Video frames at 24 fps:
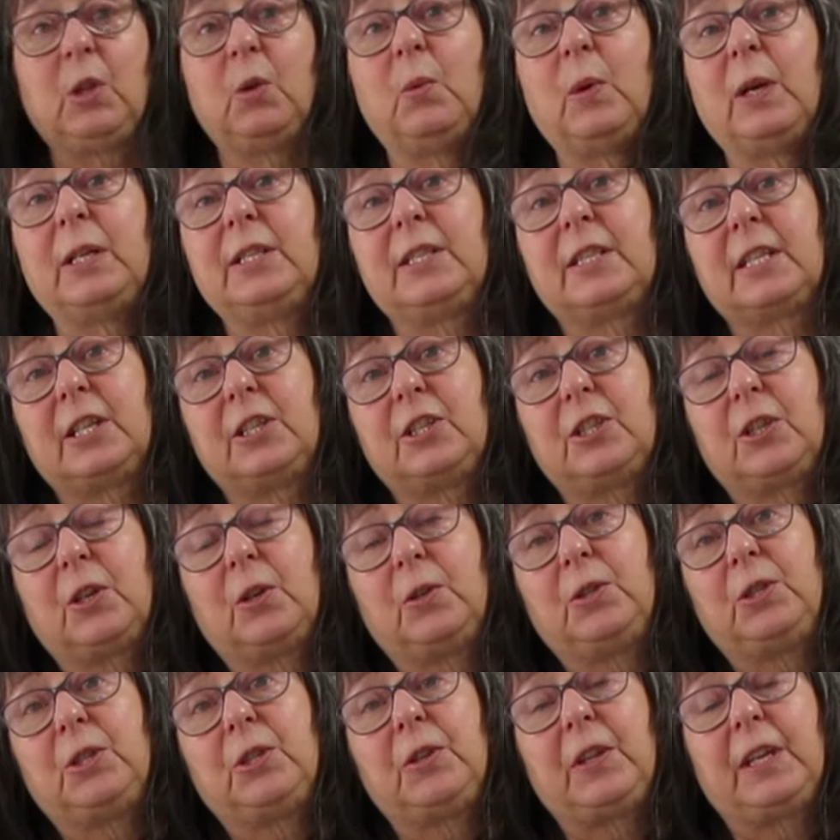the ones I
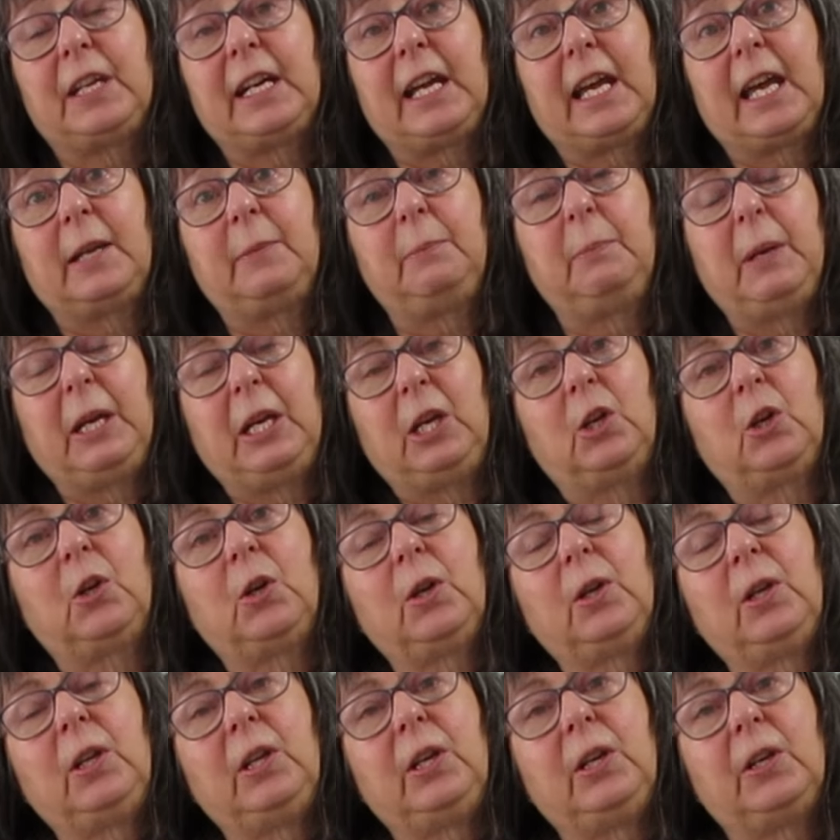showed you that I had made
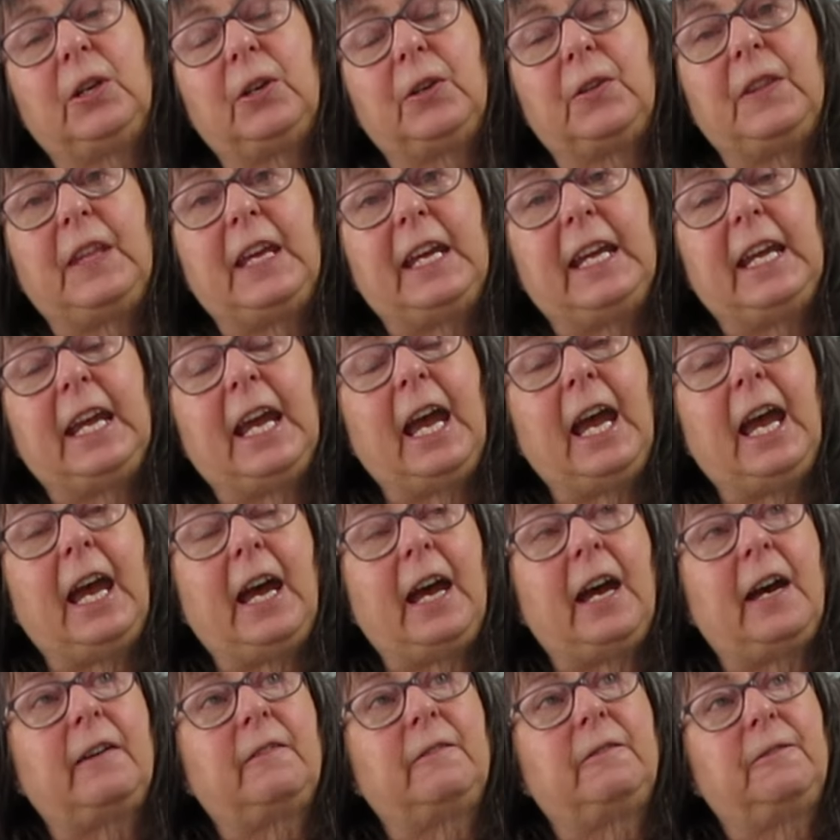earlier, they
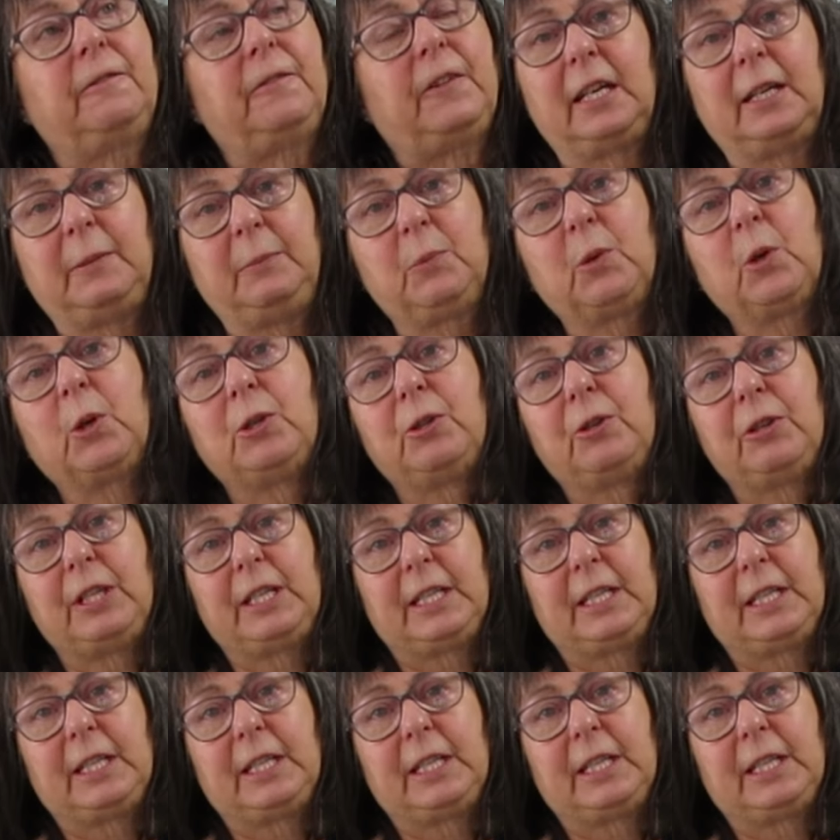have embroidery